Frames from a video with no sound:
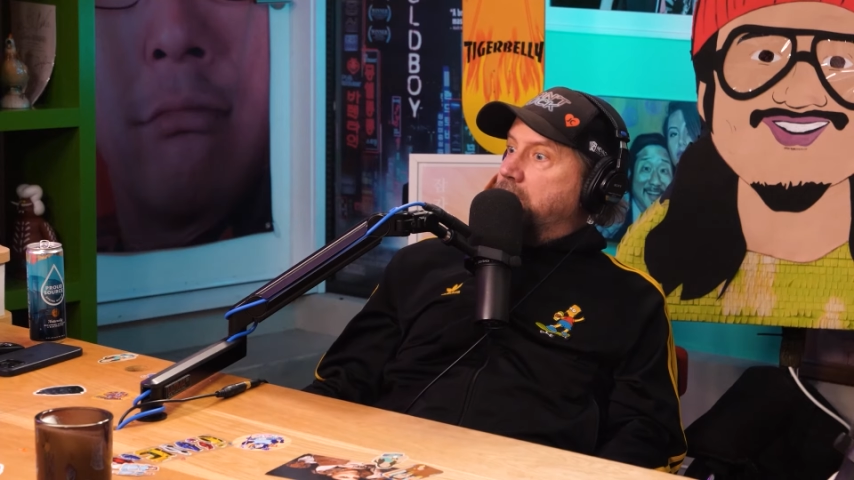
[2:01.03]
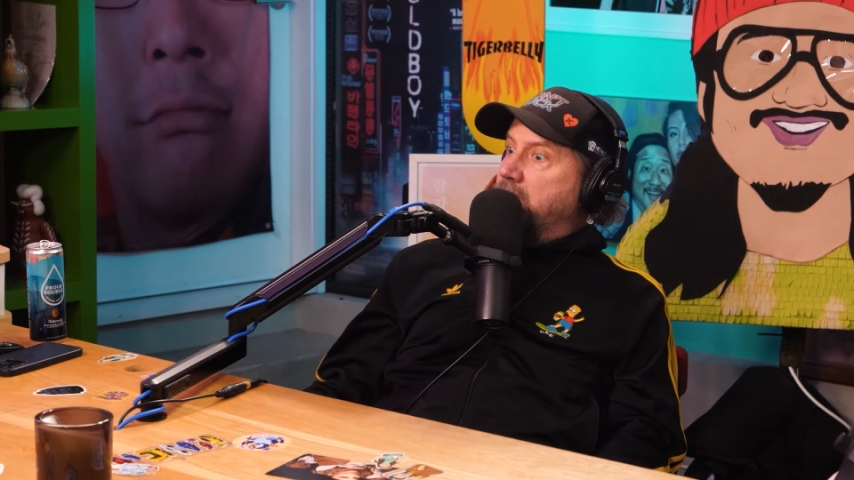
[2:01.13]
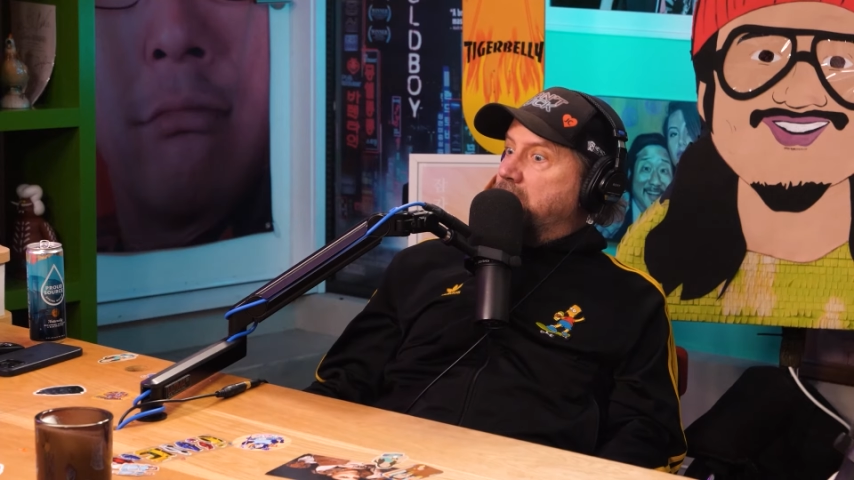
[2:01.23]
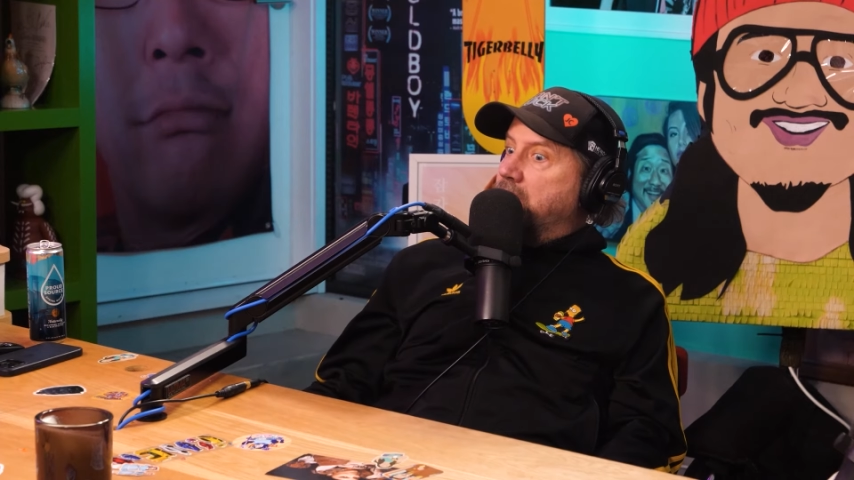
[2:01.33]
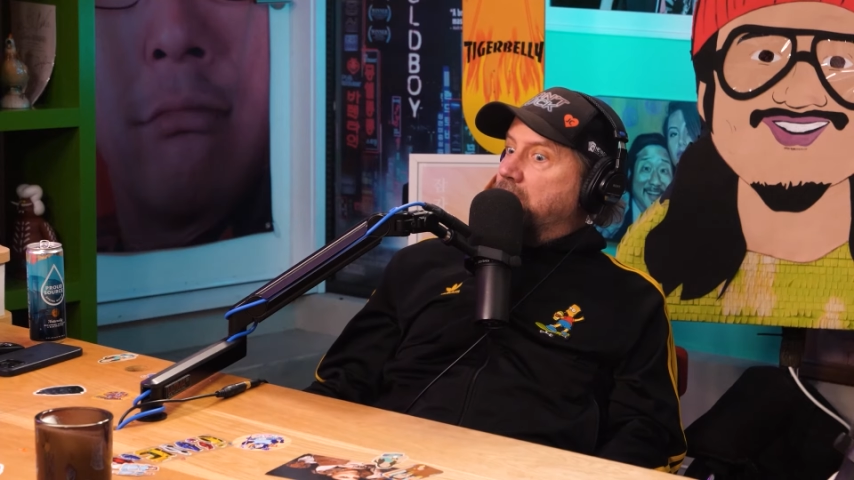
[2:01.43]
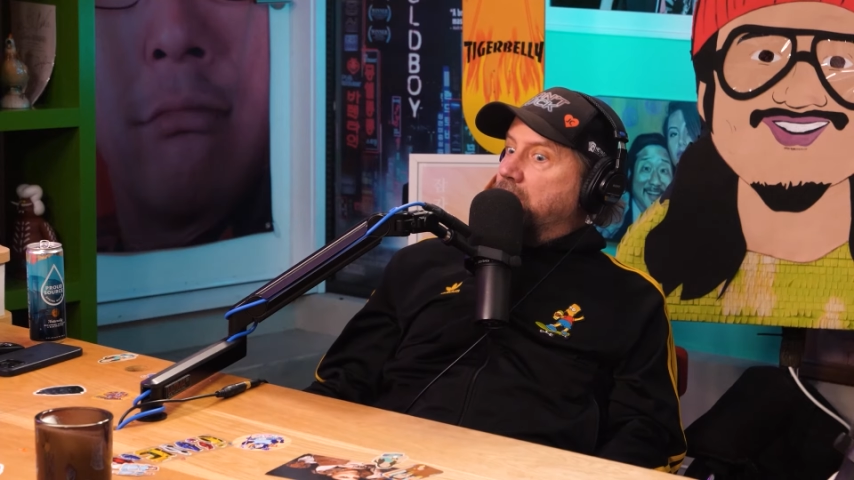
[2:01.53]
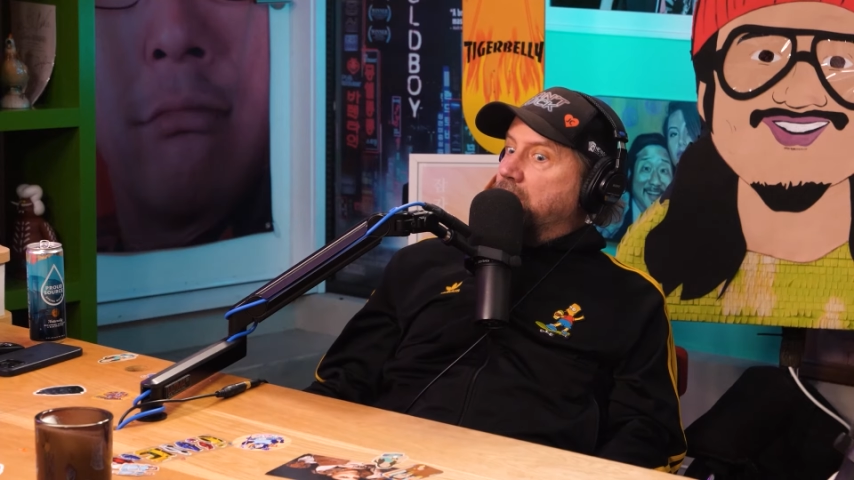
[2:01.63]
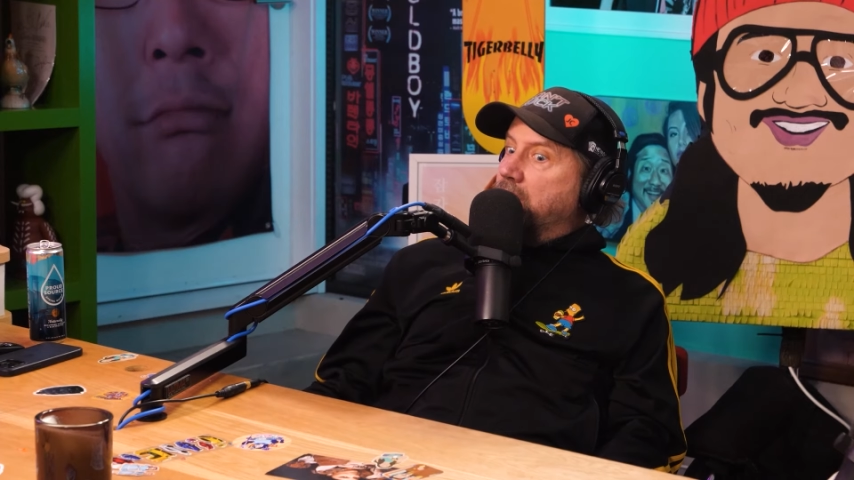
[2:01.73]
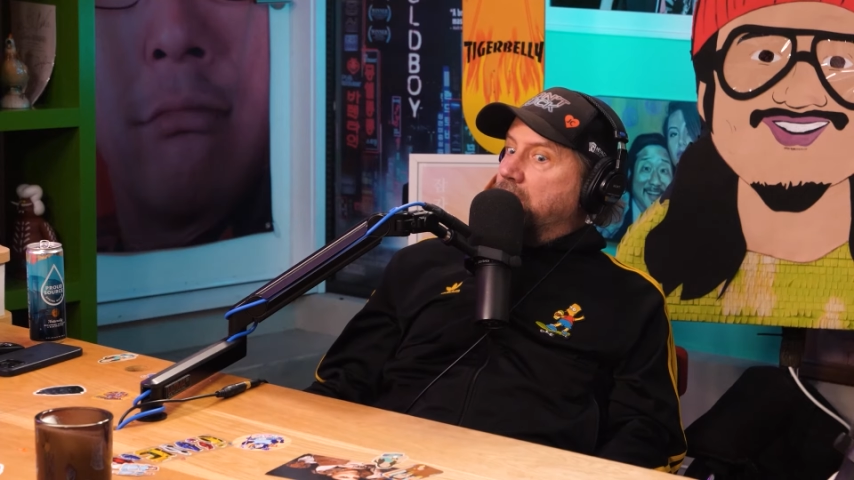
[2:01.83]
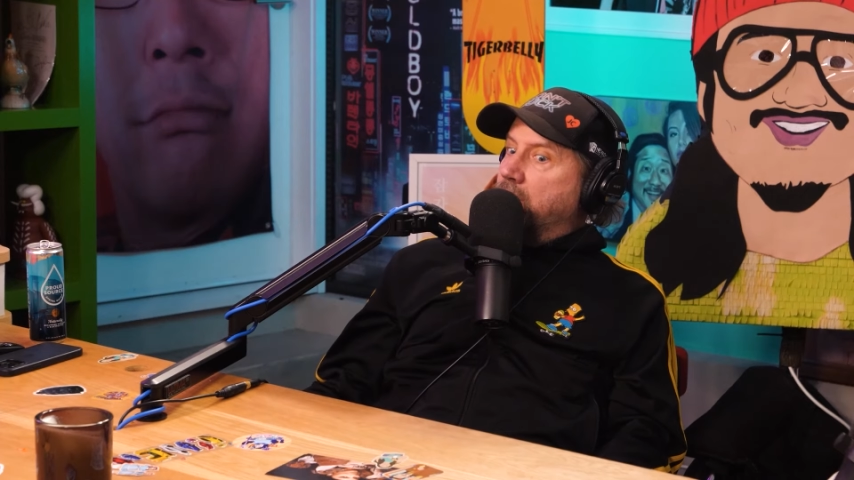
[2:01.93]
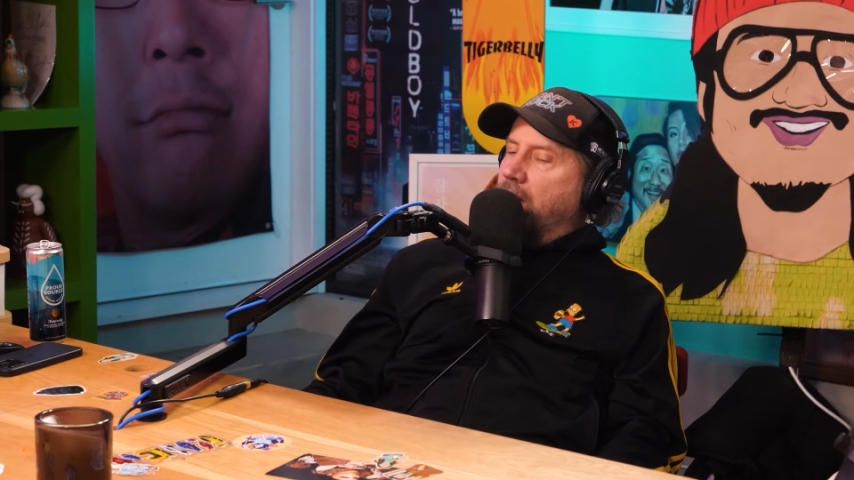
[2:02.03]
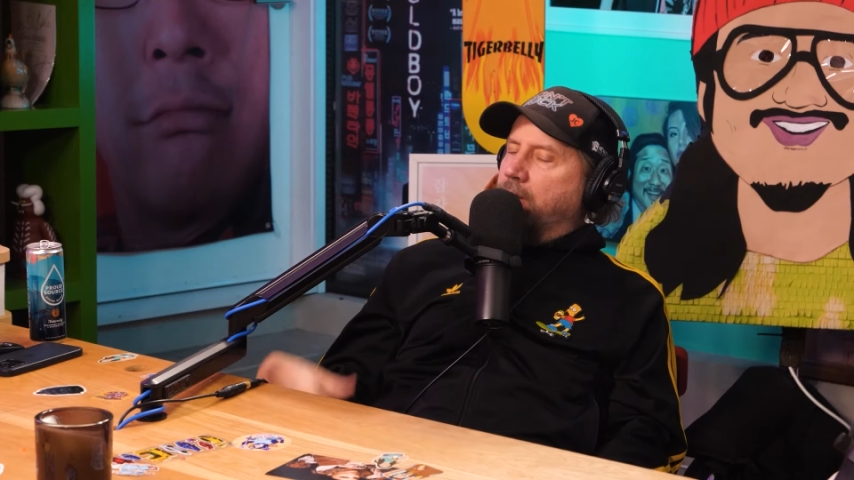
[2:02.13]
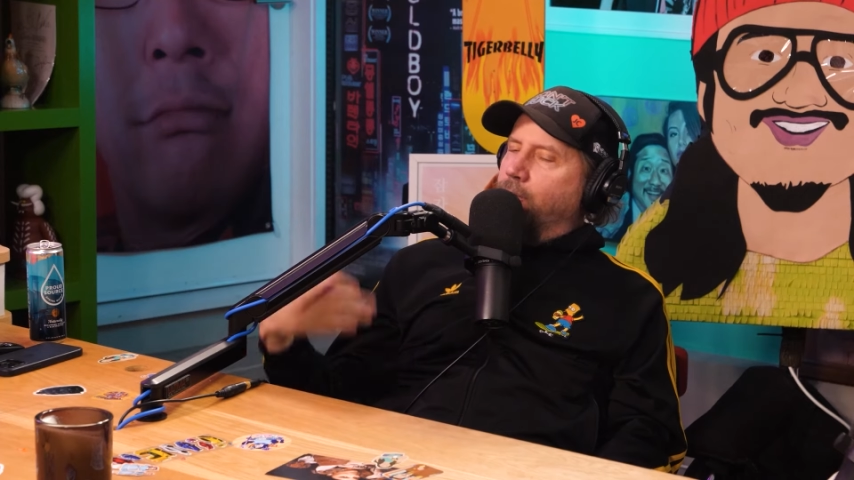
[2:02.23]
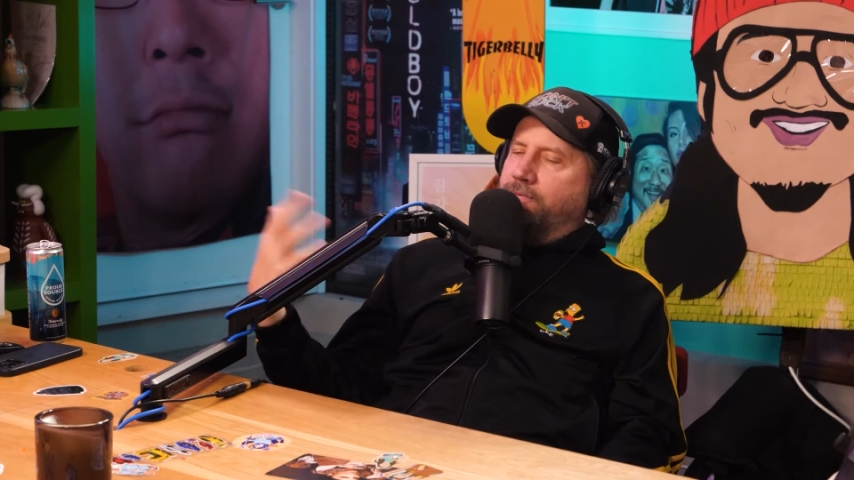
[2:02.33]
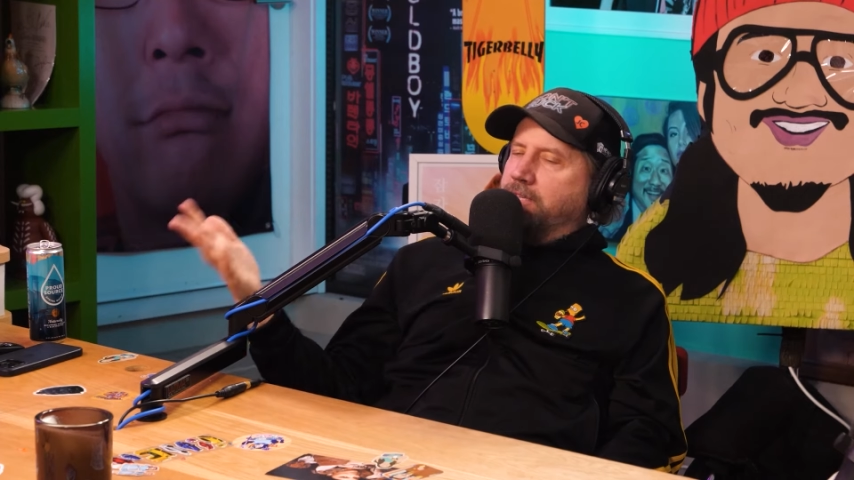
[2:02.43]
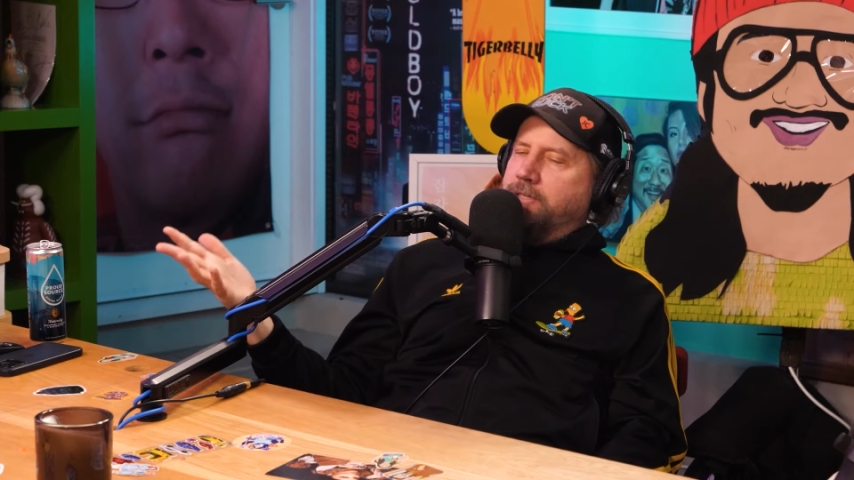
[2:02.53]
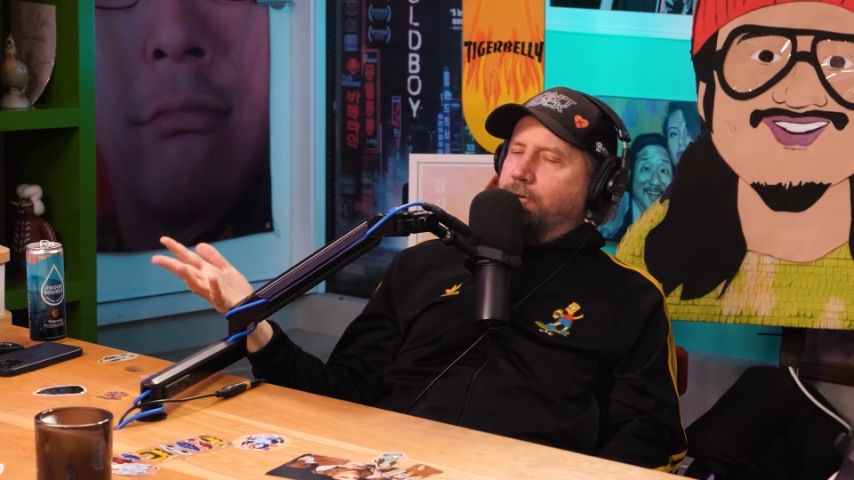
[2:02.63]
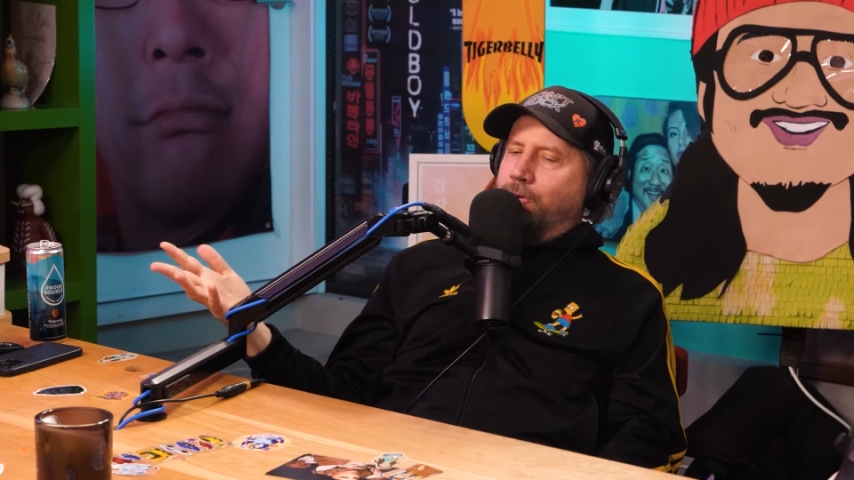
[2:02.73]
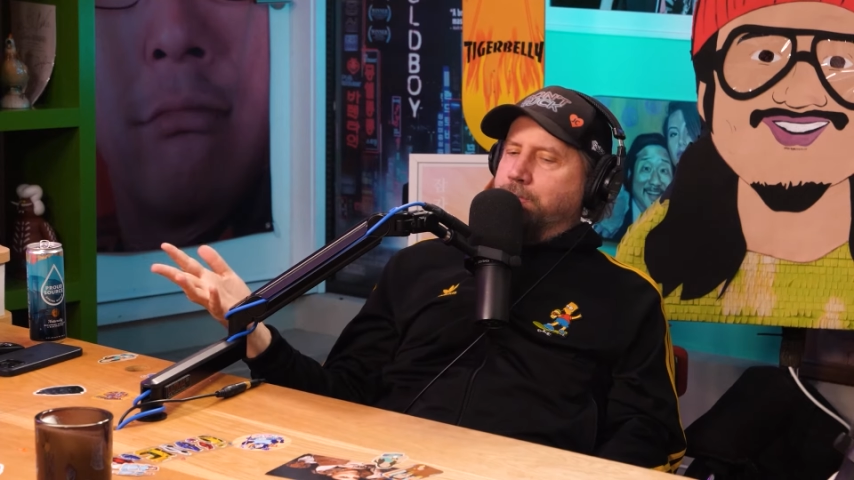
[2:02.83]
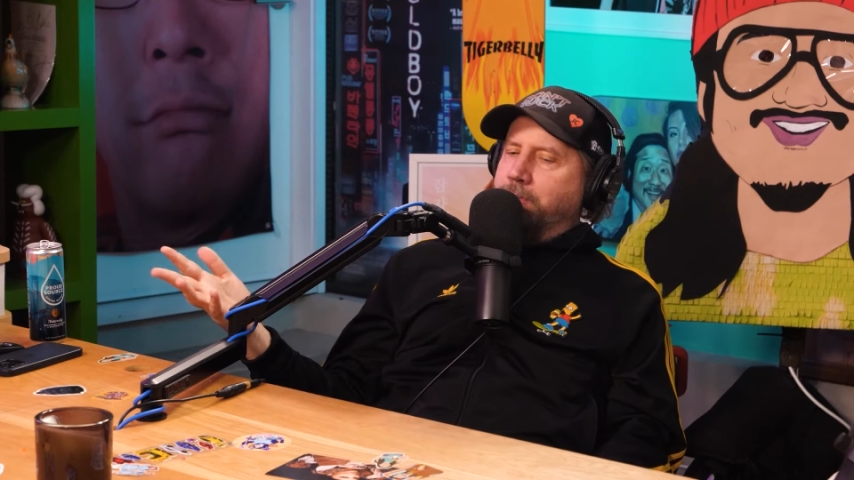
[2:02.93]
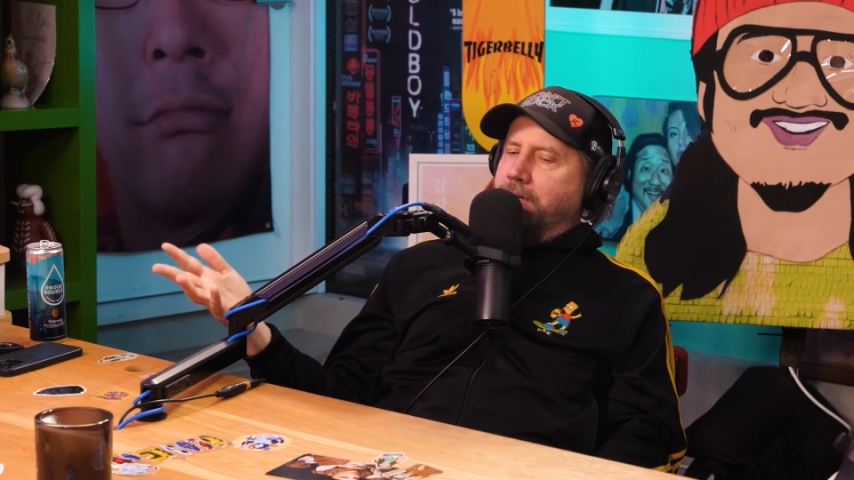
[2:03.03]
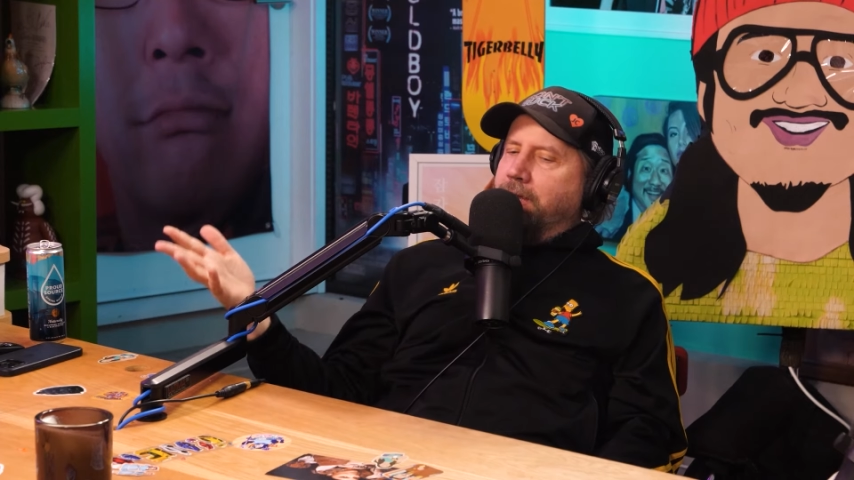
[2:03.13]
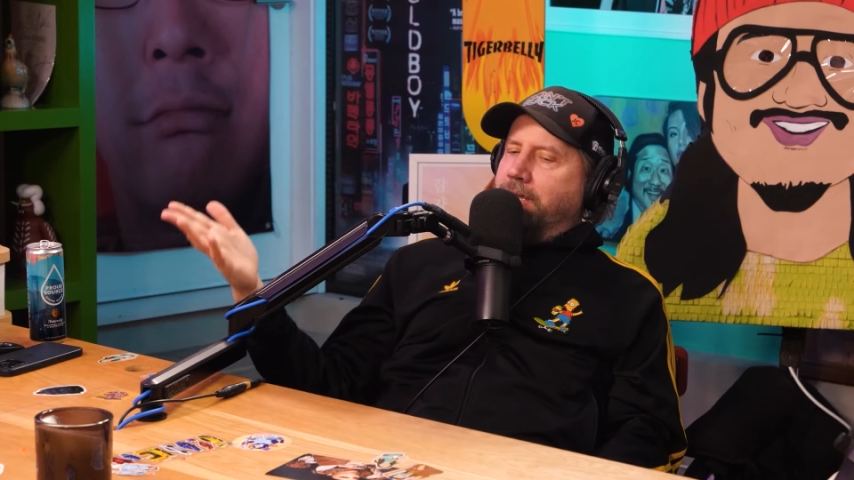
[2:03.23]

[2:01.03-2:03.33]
he I don't know if that's in the course, but